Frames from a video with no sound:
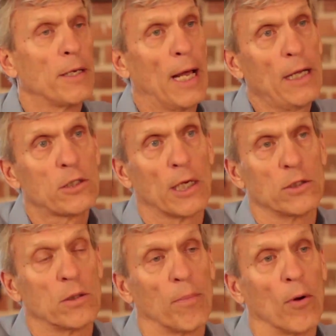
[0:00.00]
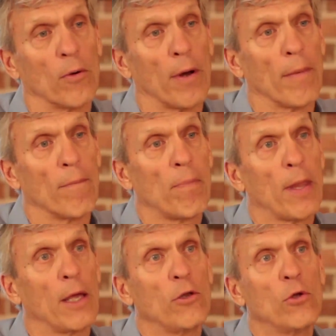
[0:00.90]
downsize the program
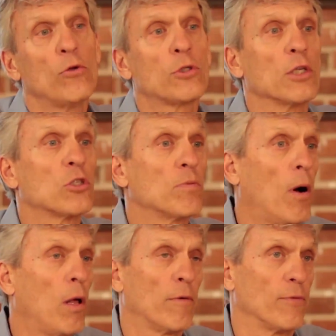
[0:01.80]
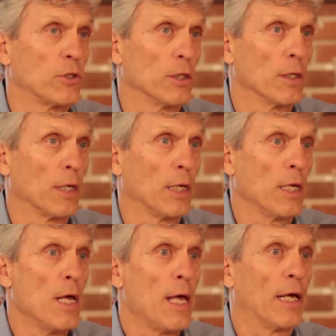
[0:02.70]
and use a smaller
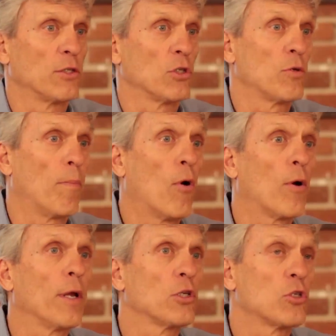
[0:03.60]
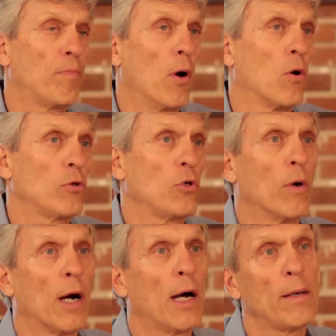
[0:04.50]
facility as a supporting spoke
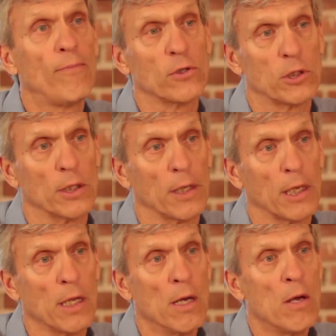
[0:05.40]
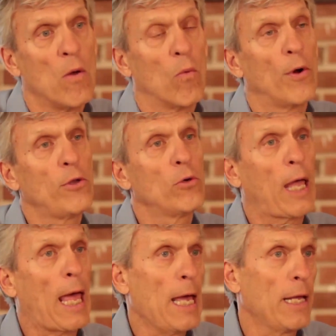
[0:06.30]
to a hub facility where you
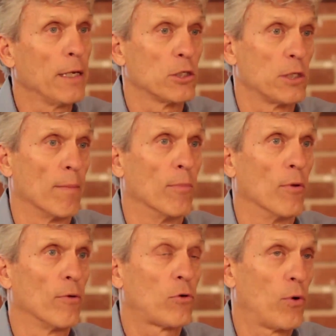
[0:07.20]
can assemble the